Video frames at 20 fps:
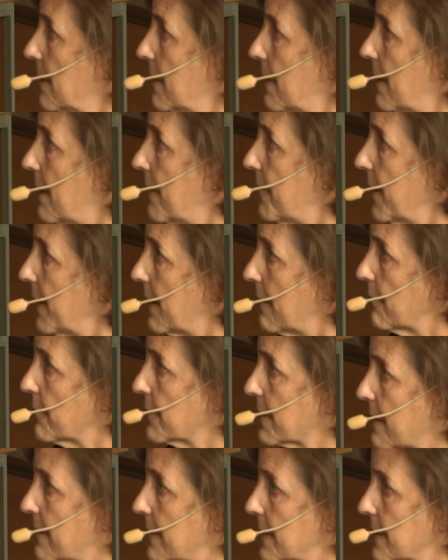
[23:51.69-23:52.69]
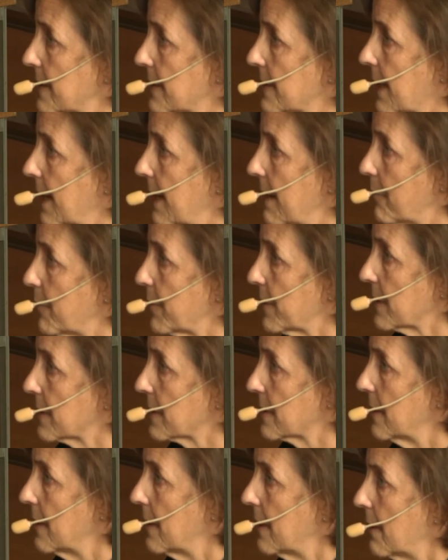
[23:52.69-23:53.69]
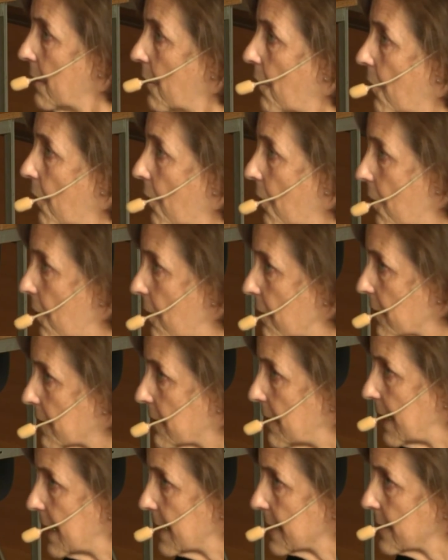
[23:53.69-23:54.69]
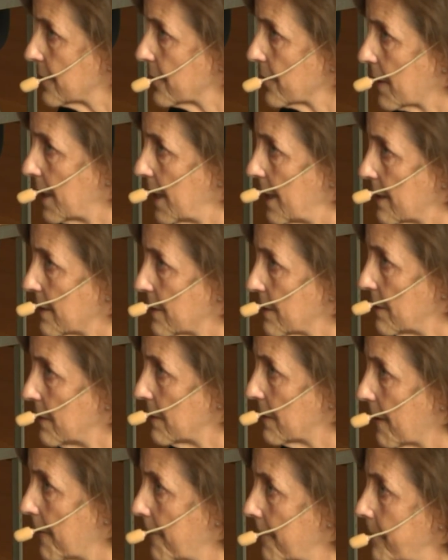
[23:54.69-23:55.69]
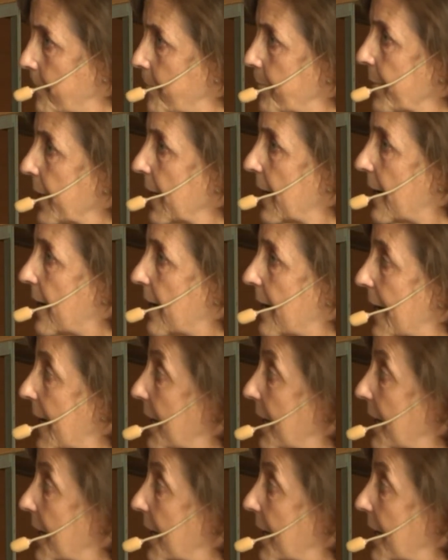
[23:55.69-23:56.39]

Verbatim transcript: on the health sciences campus. All the classes are canceled. Uh,